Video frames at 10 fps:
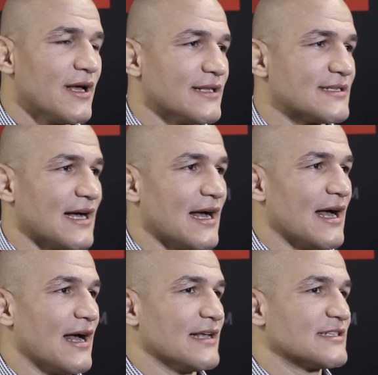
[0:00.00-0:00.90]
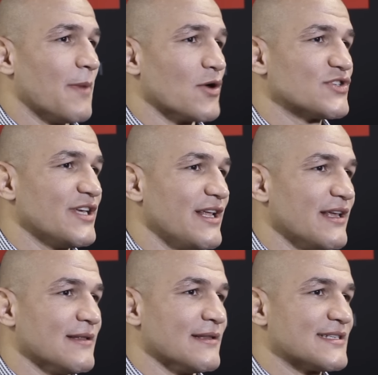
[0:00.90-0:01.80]
it's a small city
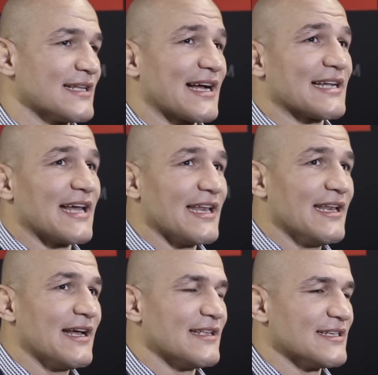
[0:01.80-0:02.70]
in Santa Catarina,